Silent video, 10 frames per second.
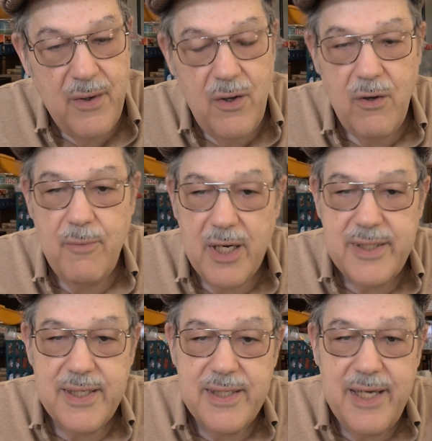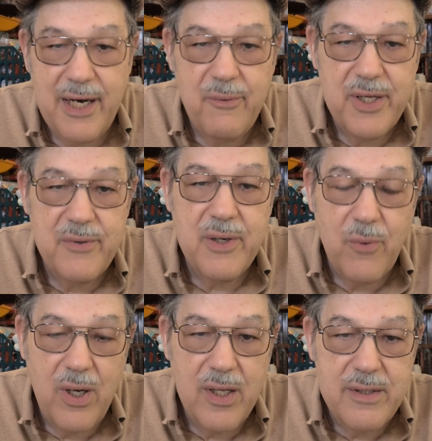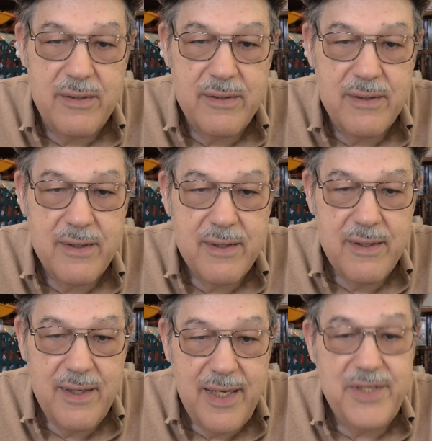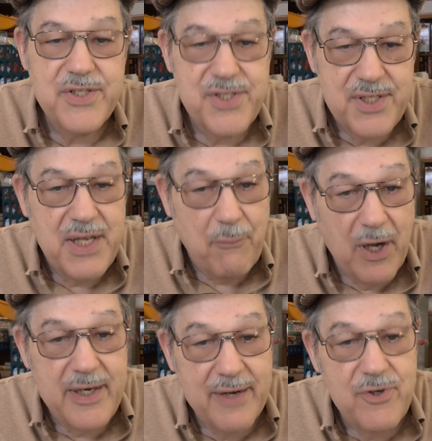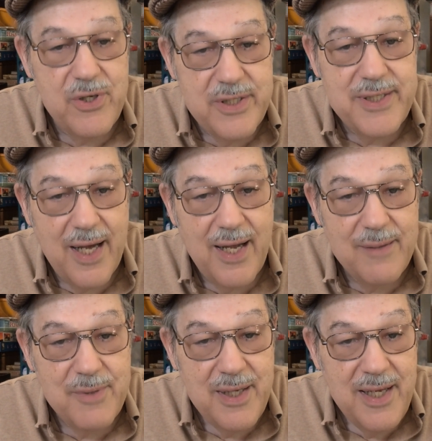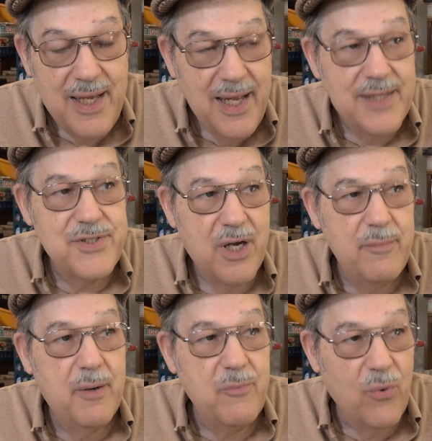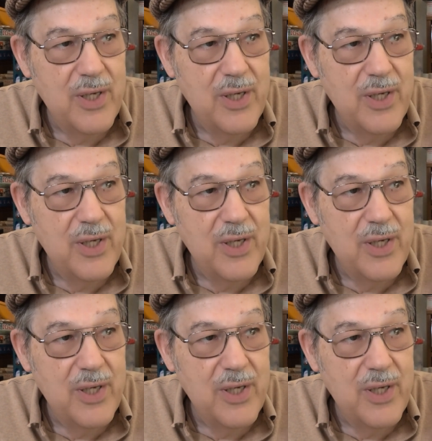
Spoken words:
Mark didn't care whether he won. He just wanted to have a good time. And so I remember one